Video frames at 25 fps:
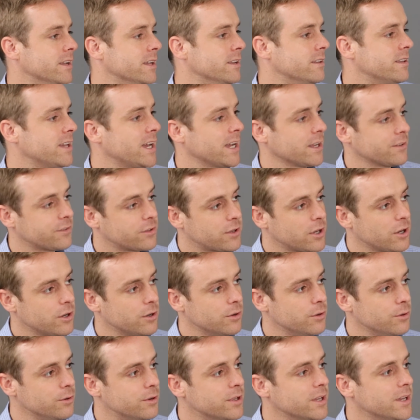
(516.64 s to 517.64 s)
tax
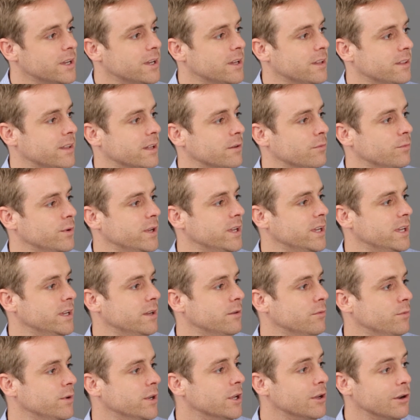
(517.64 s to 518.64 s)
code that we
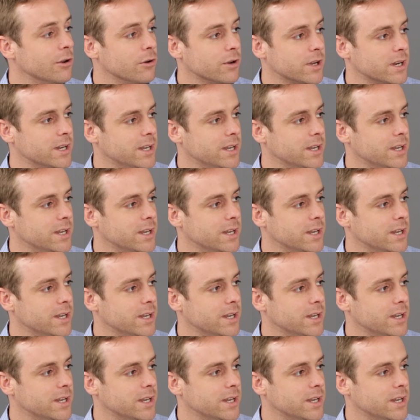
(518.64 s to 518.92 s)
no longer